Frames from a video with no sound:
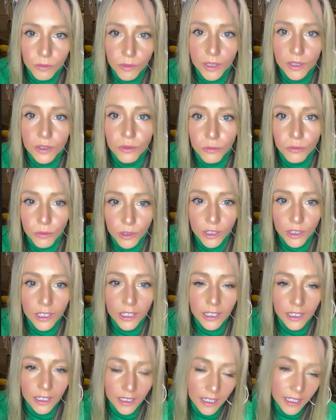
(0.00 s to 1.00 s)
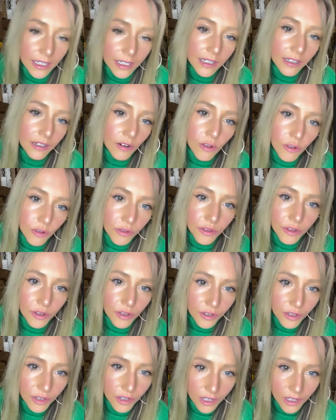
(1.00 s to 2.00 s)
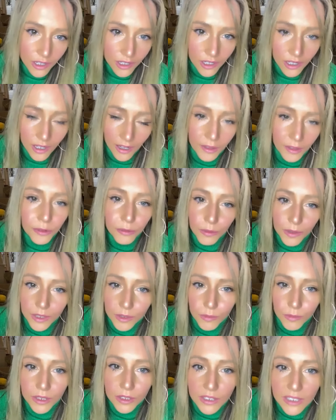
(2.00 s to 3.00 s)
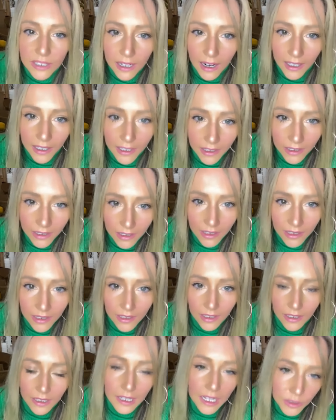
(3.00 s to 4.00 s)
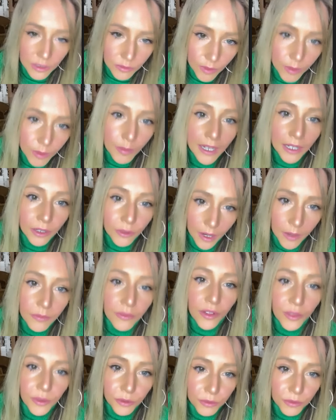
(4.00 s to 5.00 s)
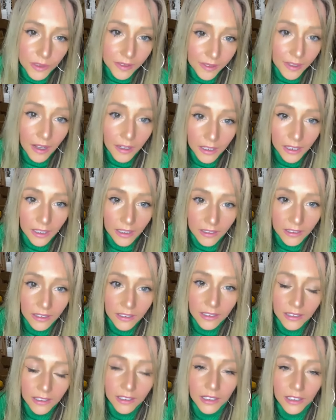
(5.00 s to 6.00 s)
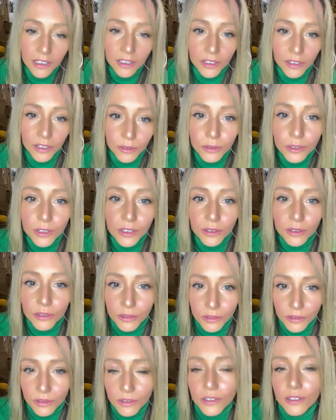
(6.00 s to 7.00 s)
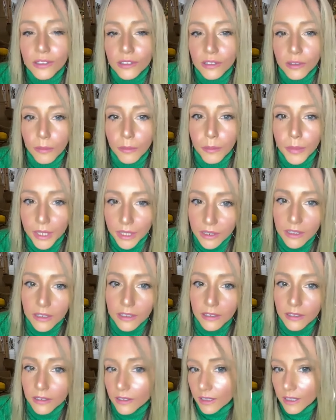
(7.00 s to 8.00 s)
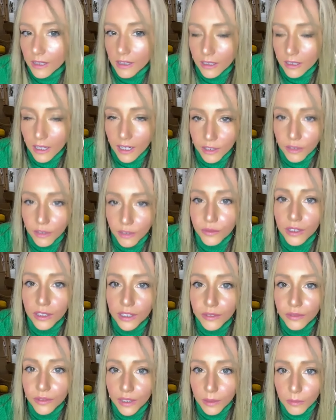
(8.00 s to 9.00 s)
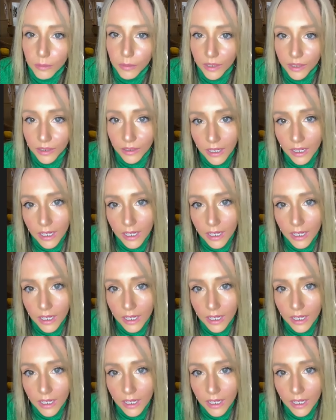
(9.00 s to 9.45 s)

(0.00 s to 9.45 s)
went to work and all the other ones went to die. And that's where my grandfather was lucky, to be in the line of the living. But,